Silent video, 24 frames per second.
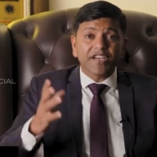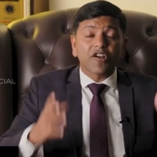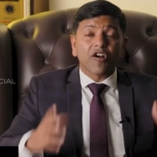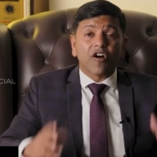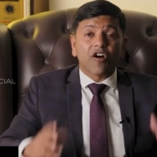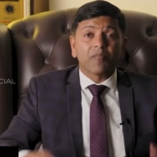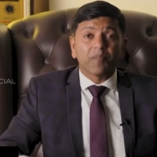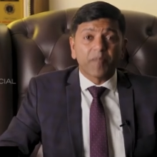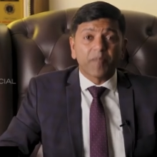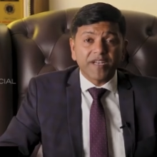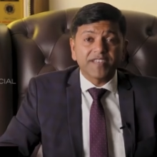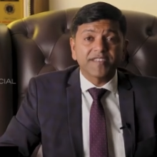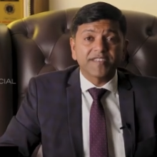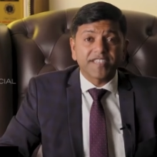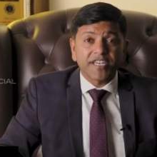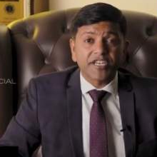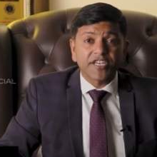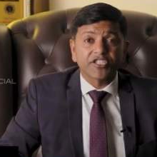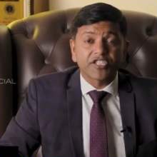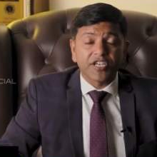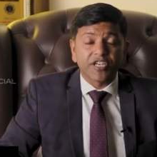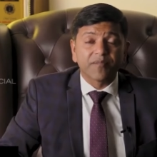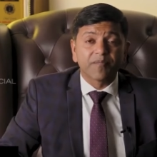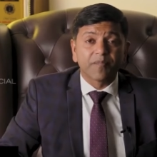
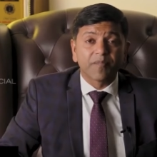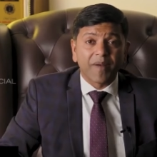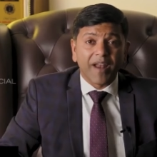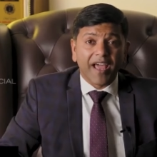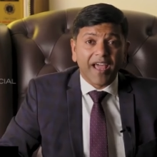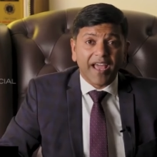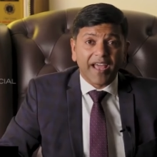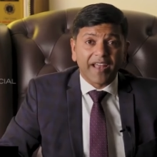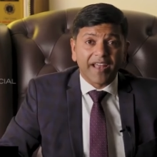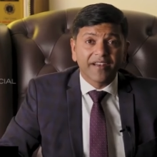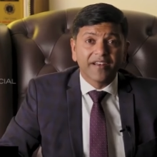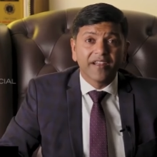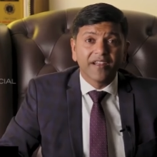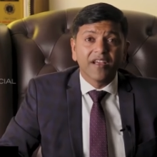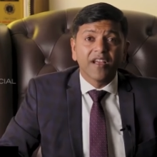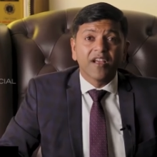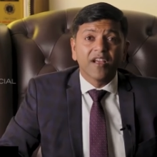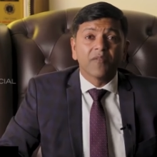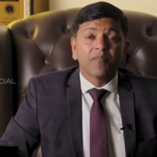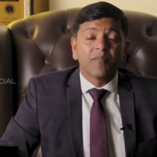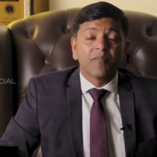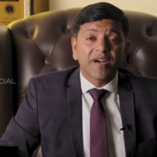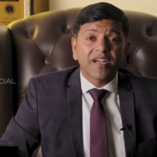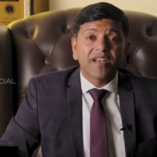compensation plan,
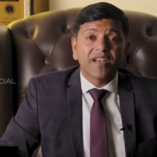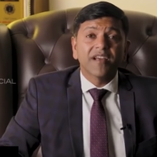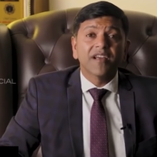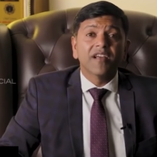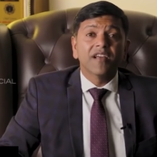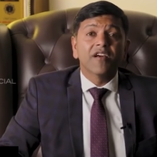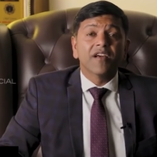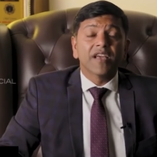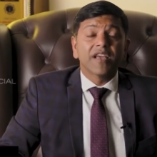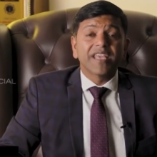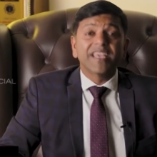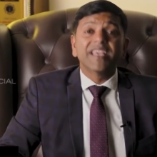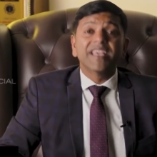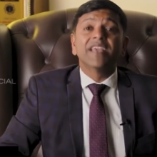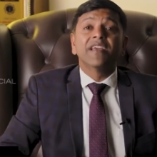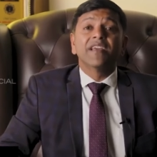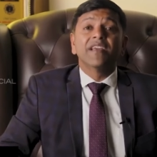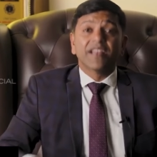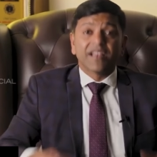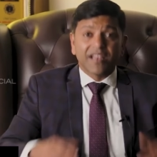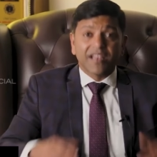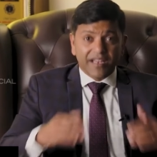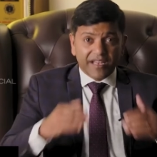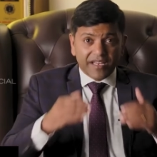but
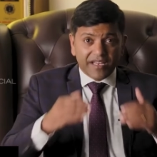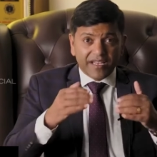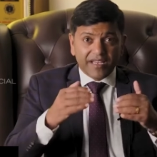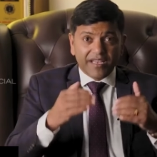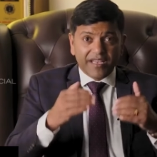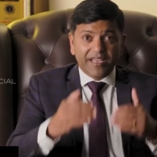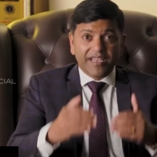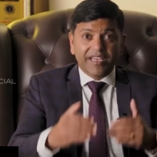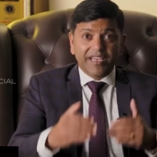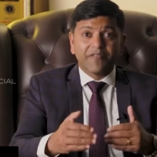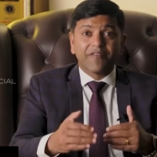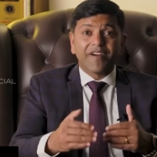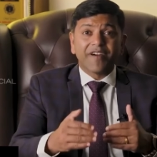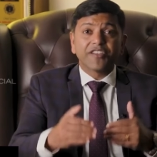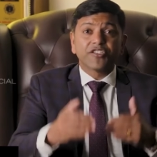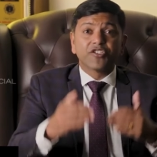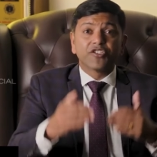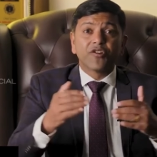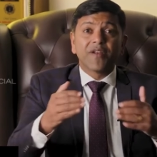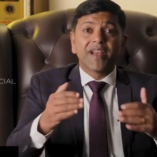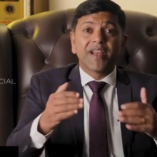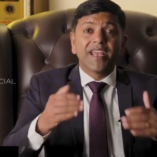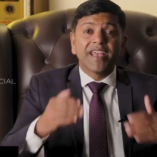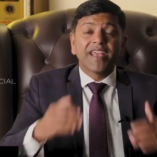
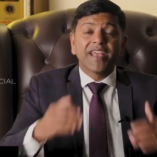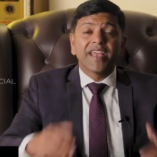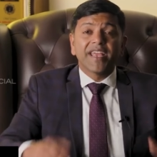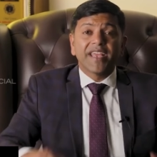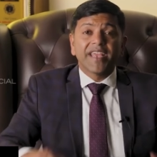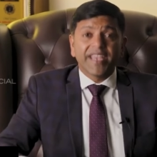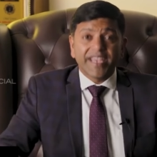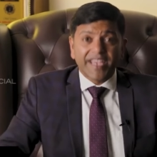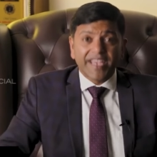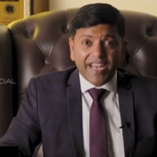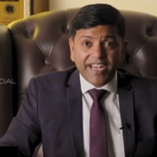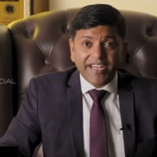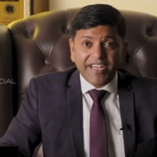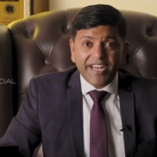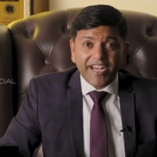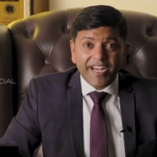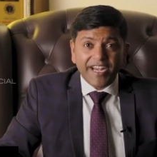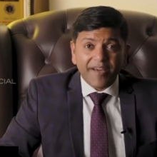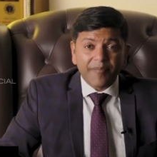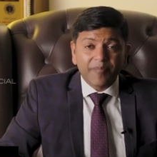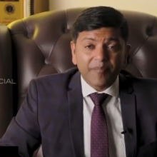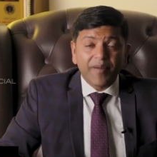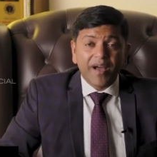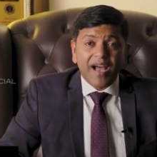eventually
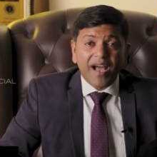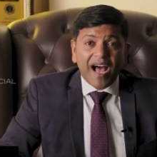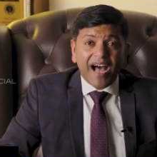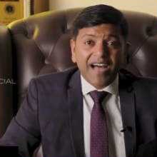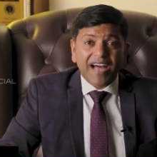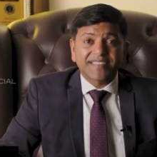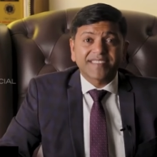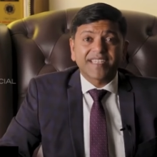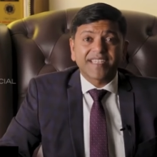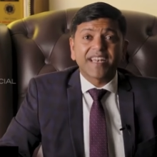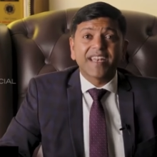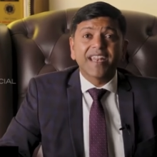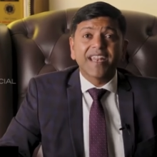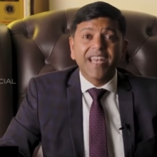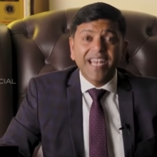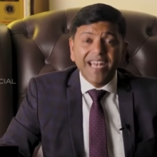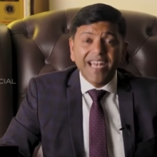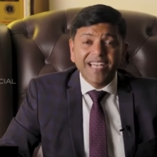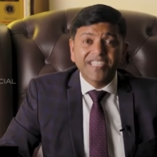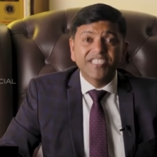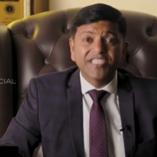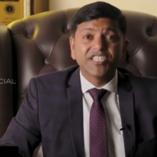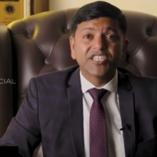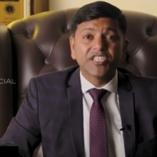ended up as an
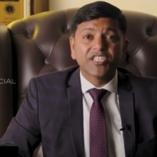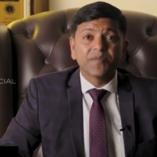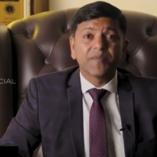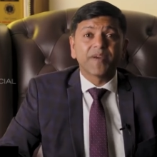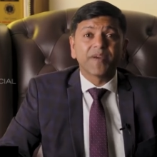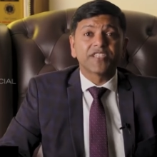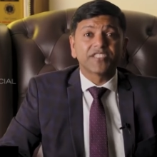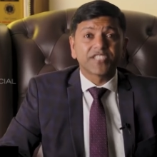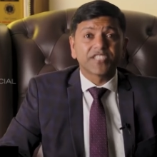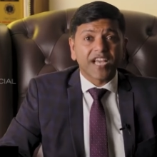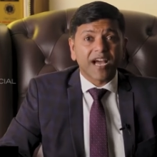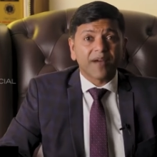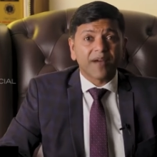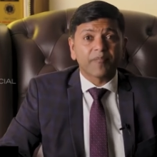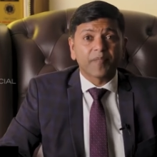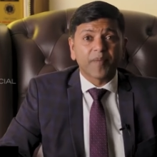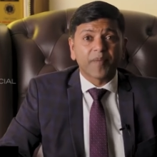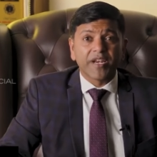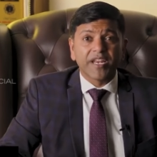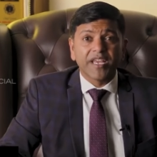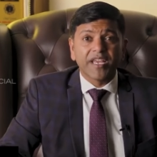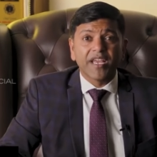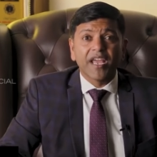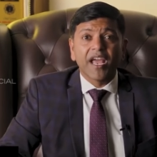illegitimate
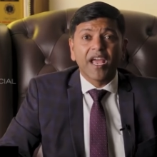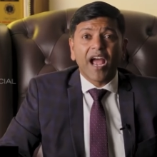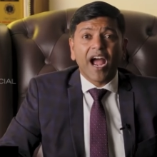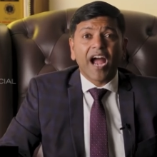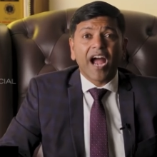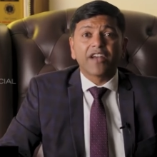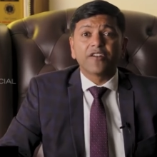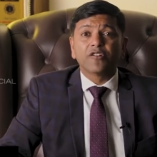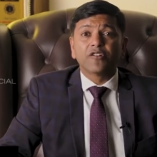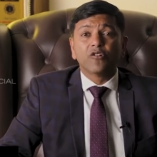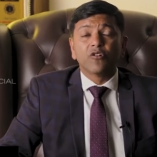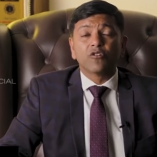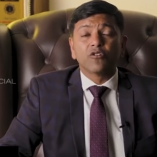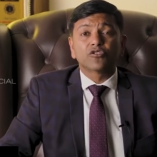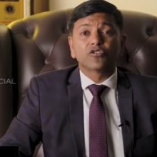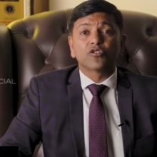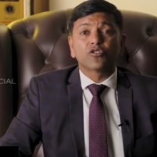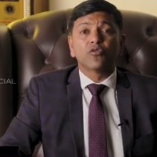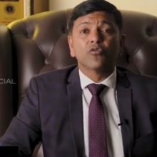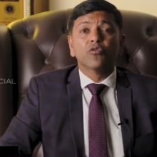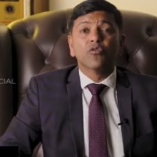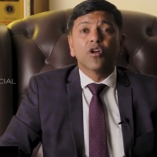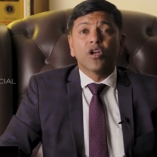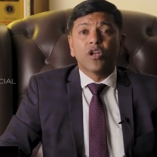company and go
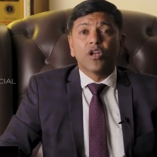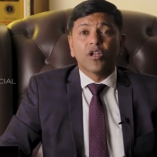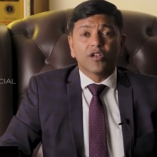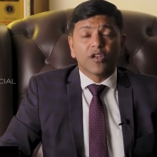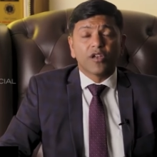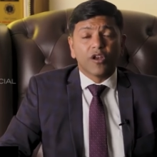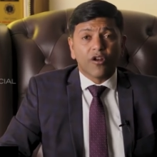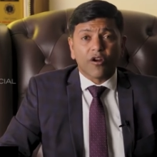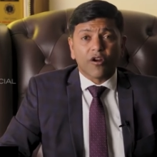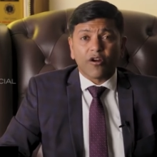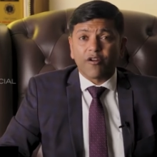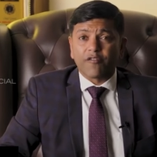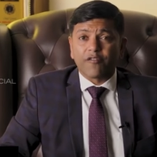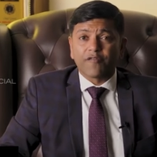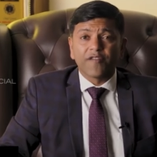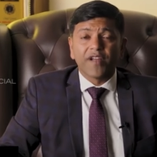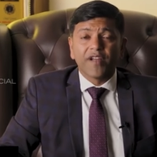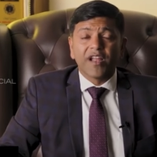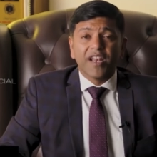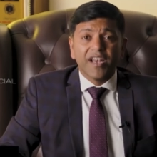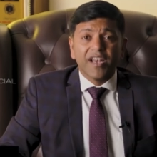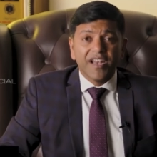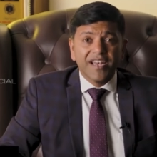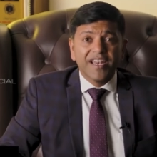through a lot of
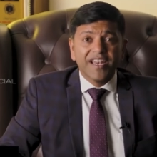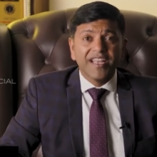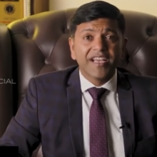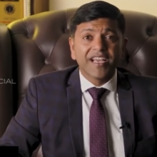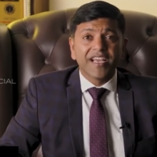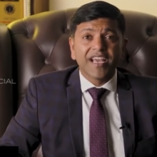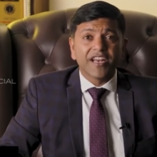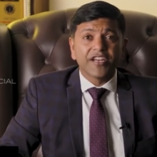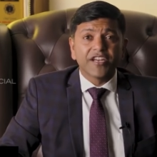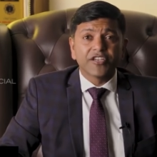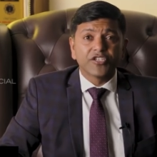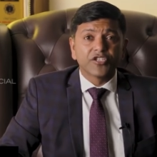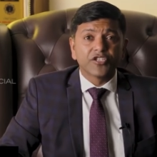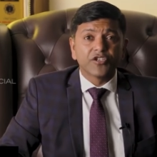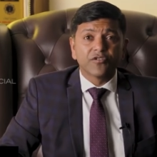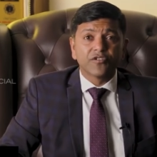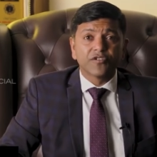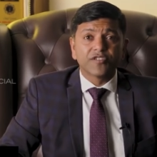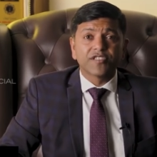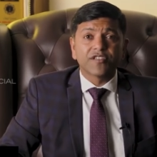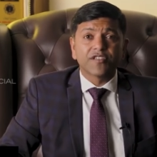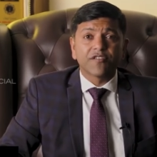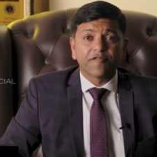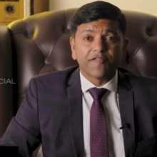legal
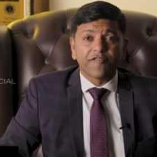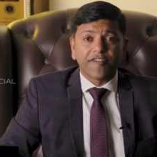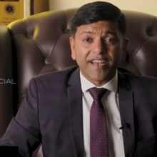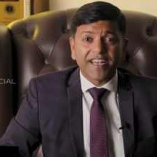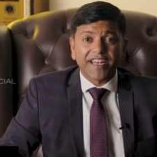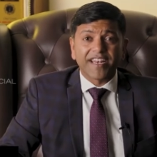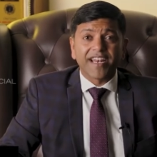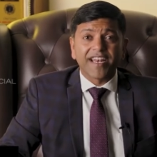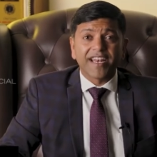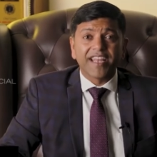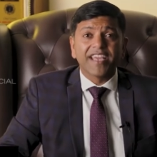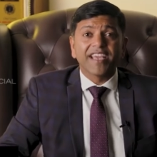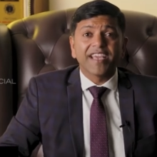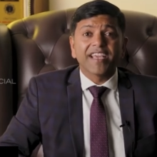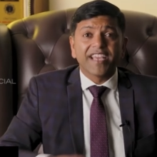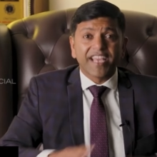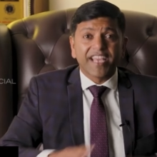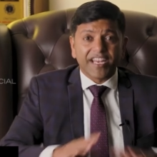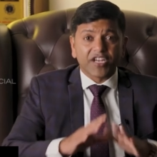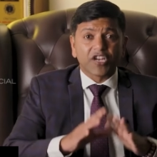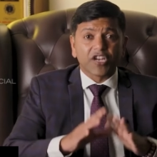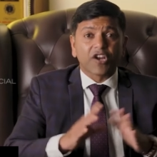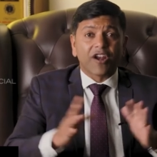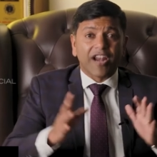issues, finally
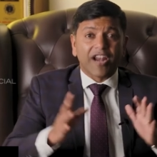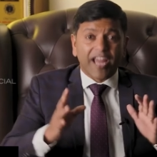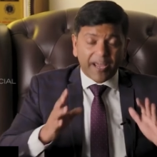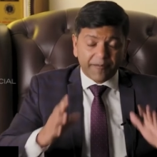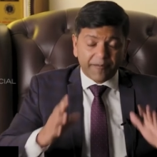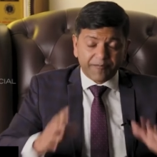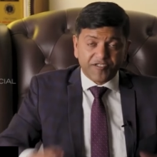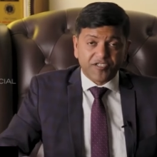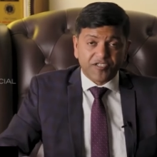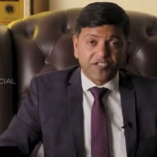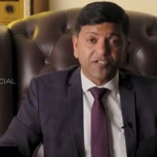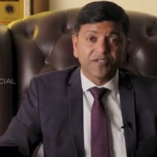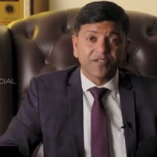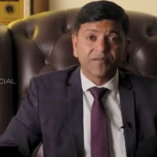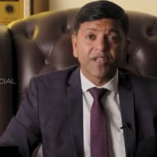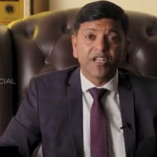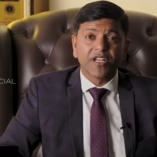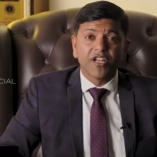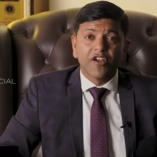get collapsed.